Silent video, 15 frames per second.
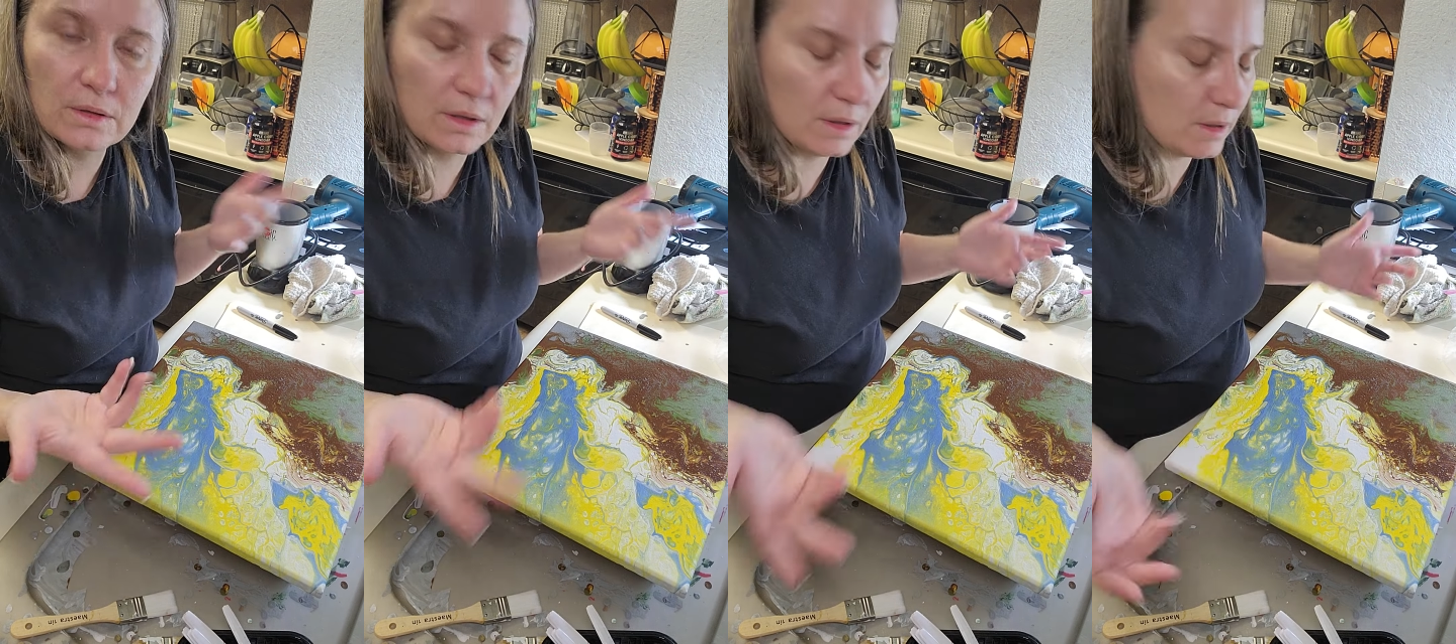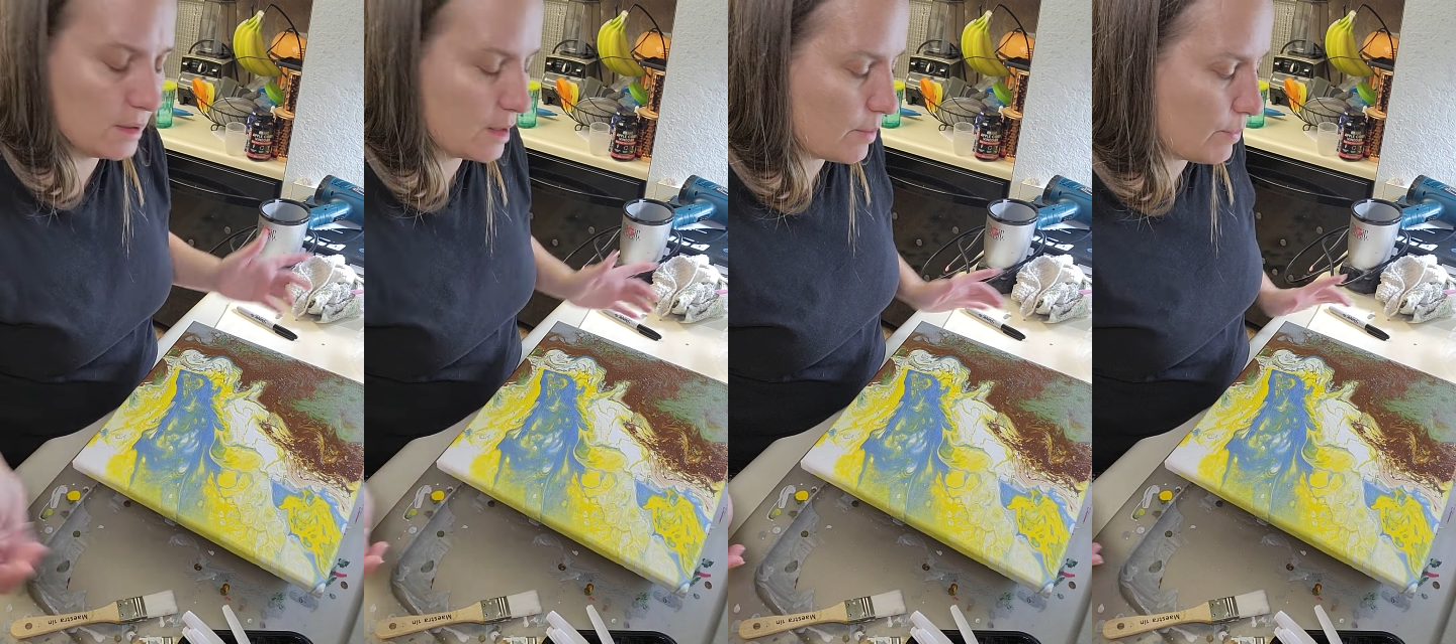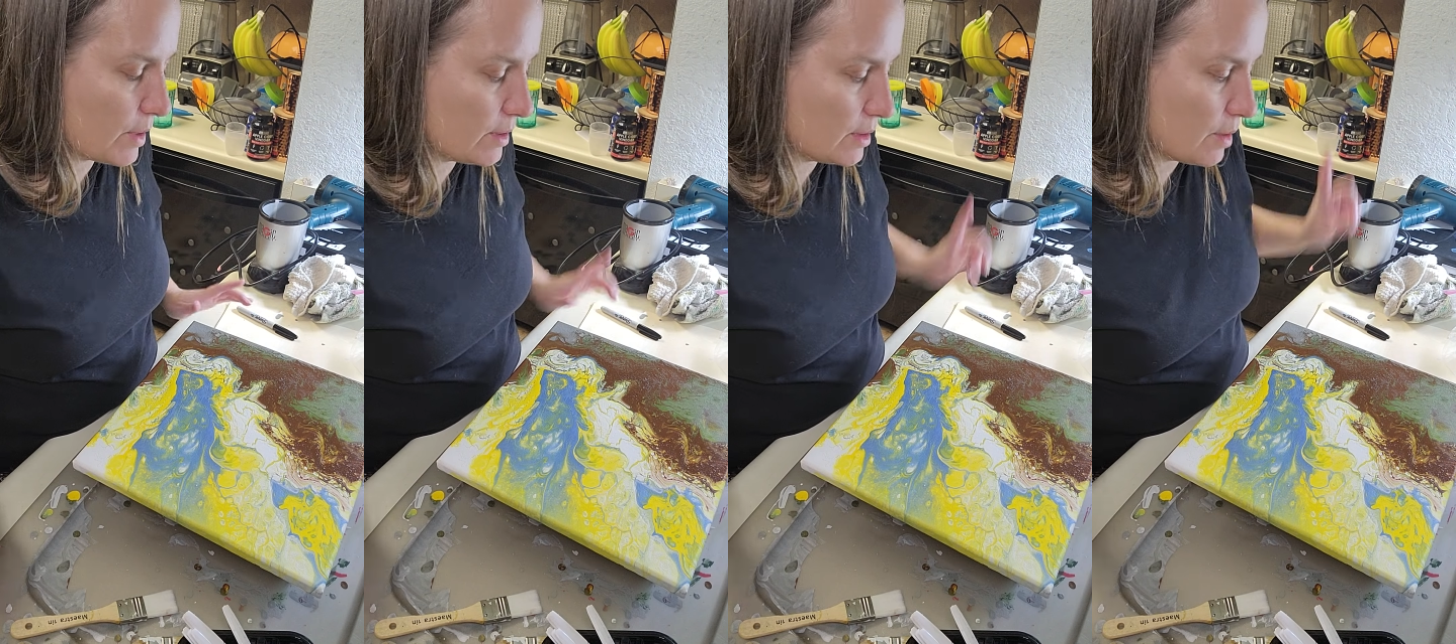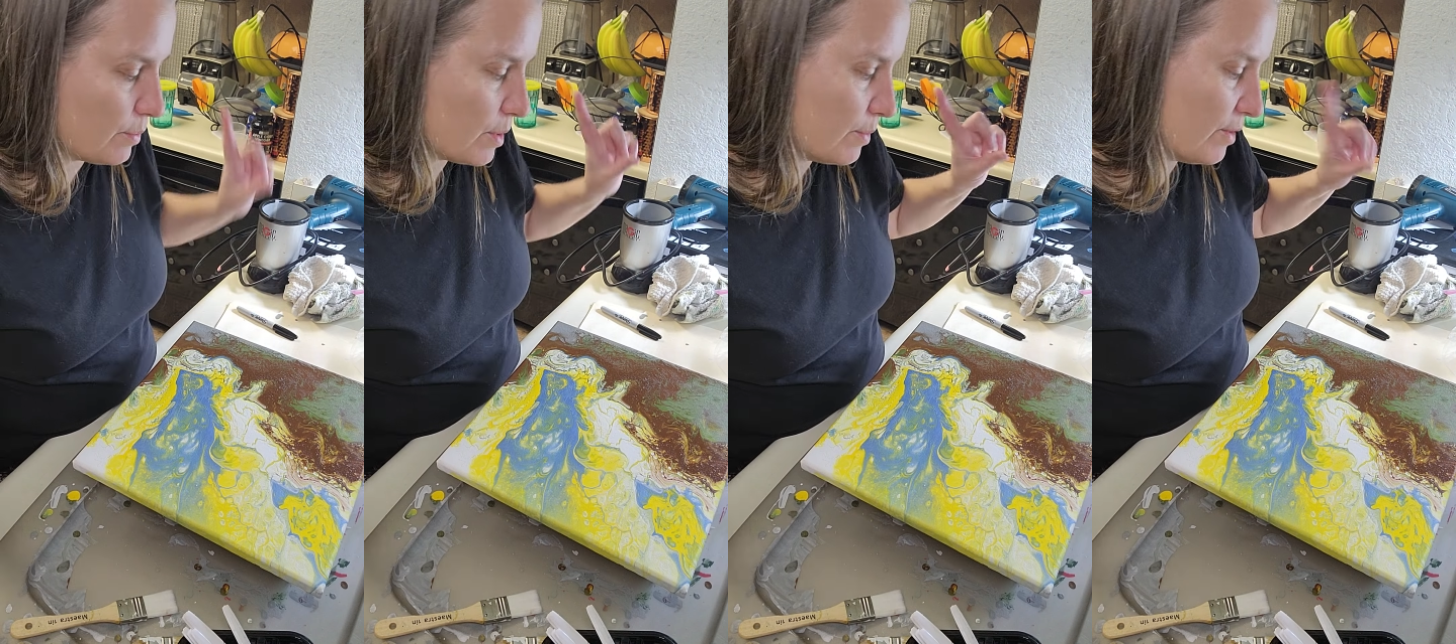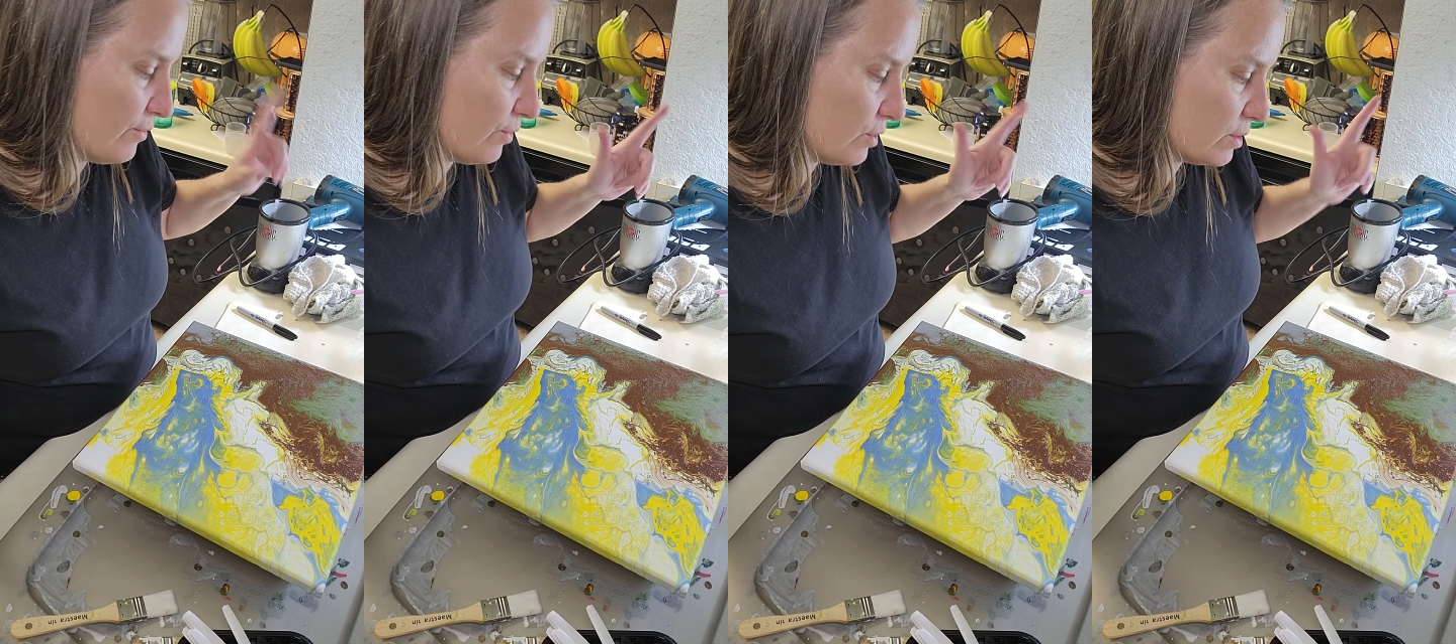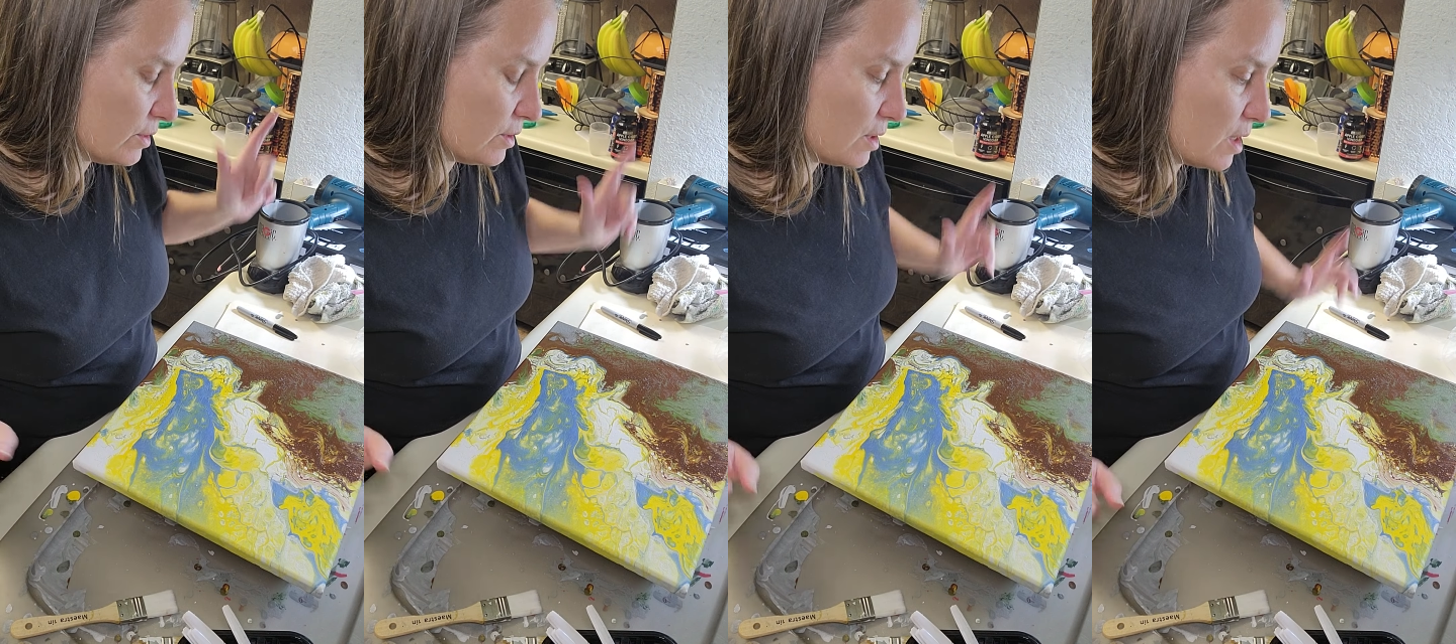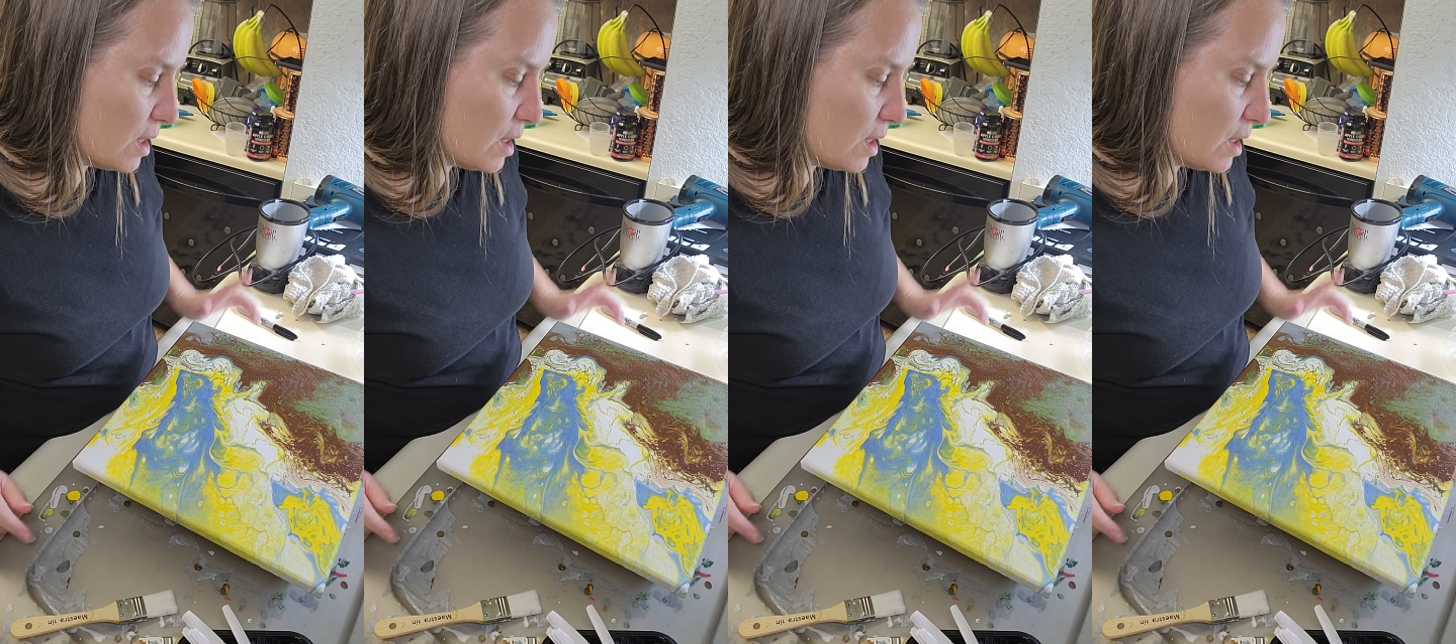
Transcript: on the step-by-step on my first